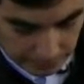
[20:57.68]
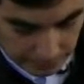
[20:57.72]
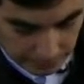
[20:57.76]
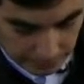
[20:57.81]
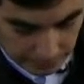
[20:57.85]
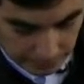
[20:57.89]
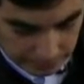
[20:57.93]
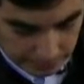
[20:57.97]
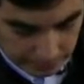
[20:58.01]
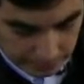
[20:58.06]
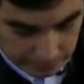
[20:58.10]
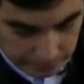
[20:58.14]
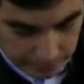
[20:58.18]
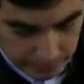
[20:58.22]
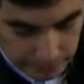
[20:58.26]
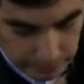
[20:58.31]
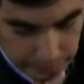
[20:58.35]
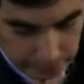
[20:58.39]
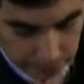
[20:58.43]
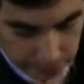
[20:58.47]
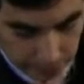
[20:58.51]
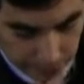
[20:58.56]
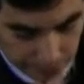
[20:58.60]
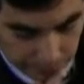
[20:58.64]
and
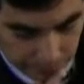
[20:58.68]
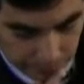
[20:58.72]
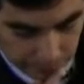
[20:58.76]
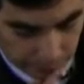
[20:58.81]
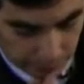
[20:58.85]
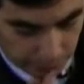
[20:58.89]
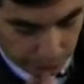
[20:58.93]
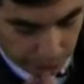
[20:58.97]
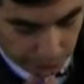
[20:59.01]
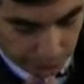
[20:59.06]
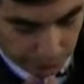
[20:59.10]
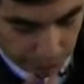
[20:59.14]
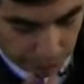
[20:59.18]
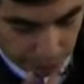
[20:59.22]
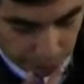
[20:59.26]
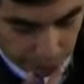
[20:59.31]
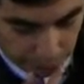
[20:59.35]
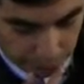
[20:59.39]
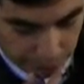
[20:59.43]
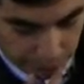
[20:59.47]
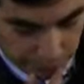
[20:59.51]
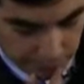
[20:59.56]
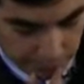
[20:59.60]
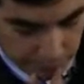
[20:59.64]
before
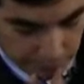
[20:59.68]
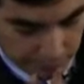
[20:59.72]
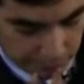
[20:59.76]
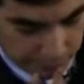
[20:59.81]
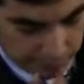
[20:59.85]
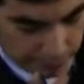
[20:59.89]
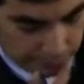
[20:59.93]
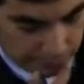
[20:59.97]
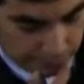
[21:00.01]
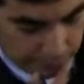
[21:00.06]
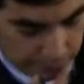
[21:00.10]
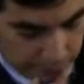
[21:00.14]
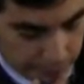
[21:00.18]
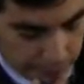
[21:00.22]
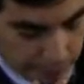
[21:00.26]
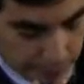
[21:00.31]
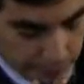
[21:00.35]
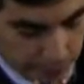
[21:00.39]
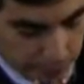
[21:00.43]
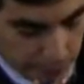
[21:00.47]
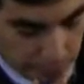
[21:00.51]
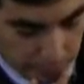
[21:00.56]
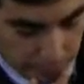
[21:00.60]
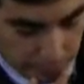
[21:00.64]
Deacozes ascended
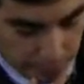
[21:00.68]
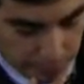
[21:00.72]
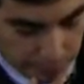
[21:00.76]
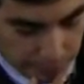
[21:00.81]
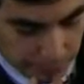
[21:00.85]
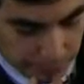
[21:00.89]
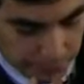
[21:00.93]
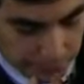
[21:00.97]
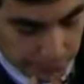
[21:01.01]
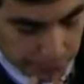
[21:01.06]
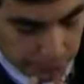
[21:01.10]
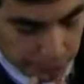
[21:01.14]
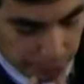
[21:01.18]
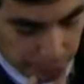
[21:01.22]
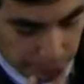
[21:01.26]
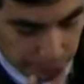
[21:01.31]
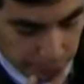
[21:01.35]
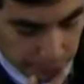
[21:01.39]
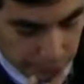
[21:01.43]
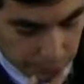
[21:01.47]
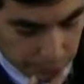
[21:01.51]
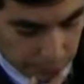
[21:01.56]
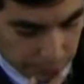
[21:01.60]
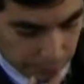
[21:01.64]
the throne by permission of the